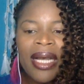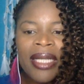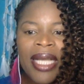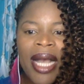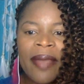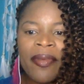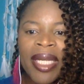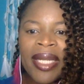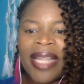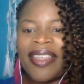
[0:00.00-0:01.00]
time for me to
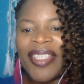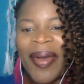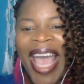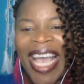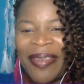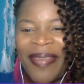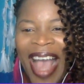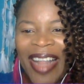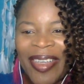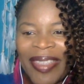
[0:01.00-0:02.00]
let this go. Hey,
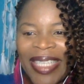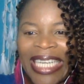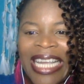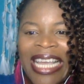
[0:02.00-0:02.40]
Valerie.